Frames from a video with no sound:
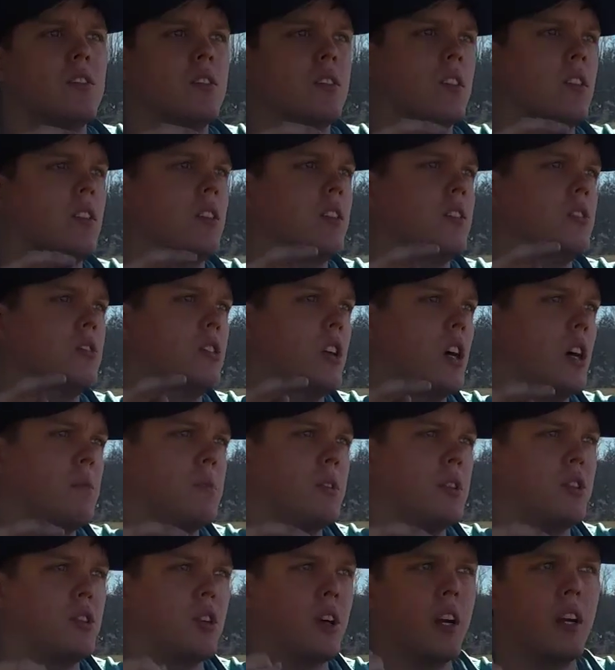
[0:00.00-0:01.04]
to drop
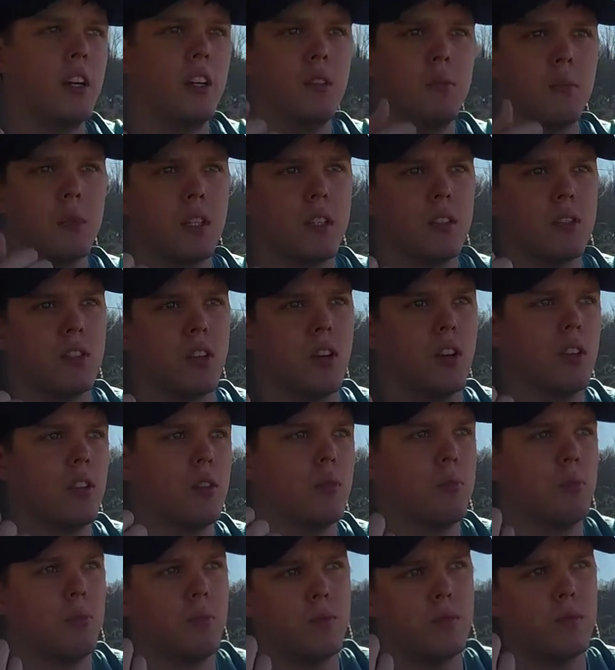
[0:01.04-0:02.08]
the tranny because all
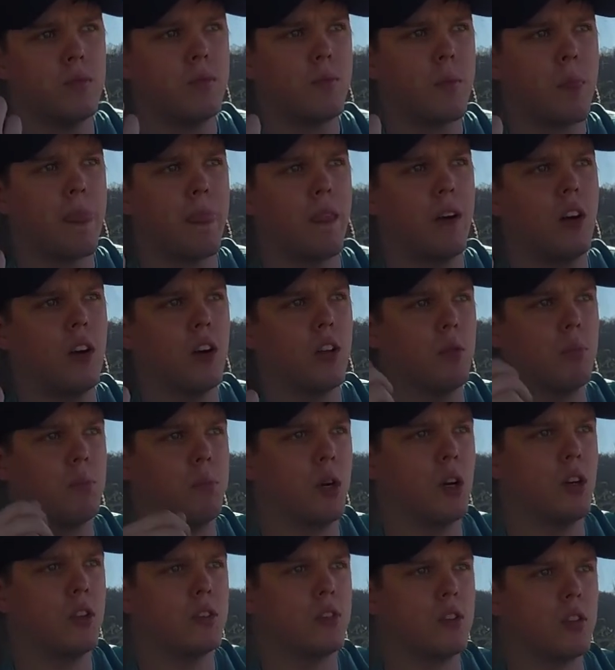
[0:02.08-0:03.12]
the
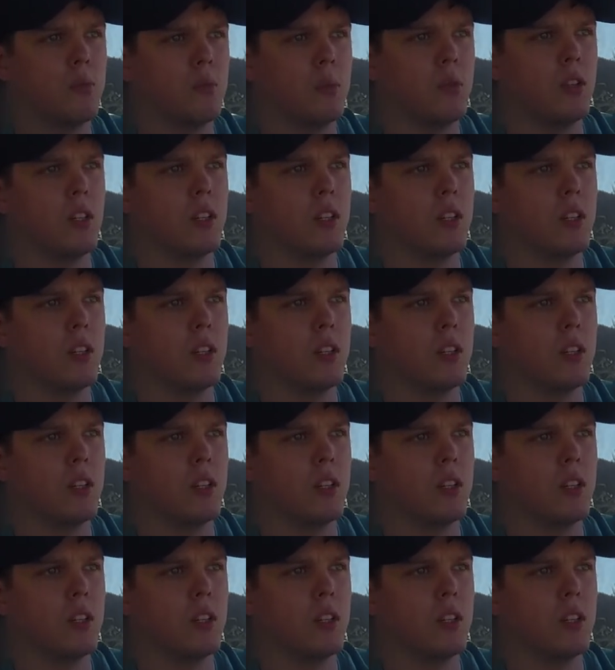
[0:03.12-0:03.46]
bolts are more